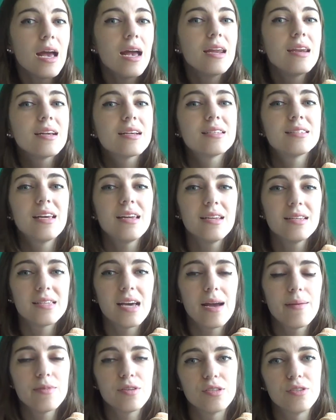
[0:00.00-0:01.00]
An extended
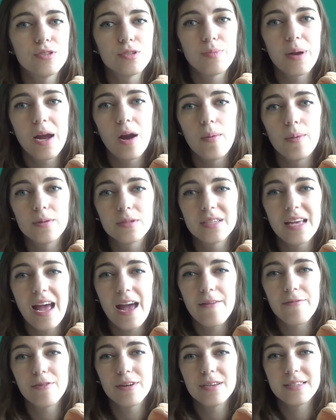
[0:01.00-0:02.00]
time is used by almost
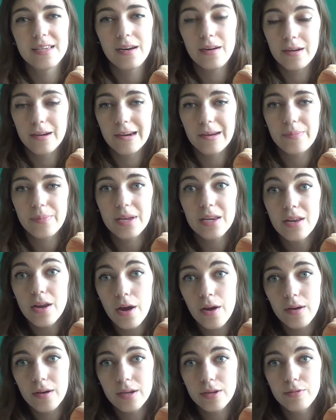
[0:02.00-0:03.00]
every seller, and
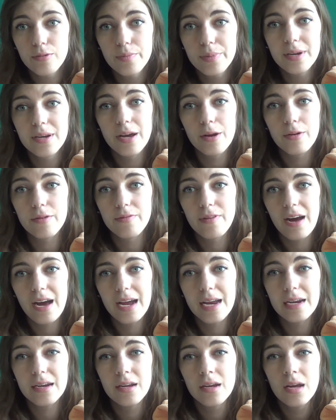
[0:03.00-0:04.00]
you will be
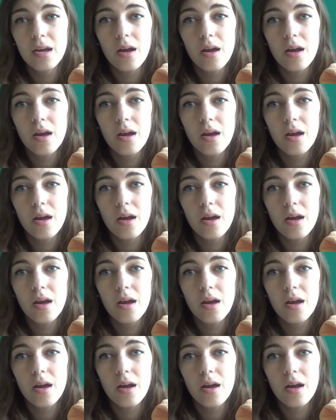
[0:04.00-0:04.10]
notified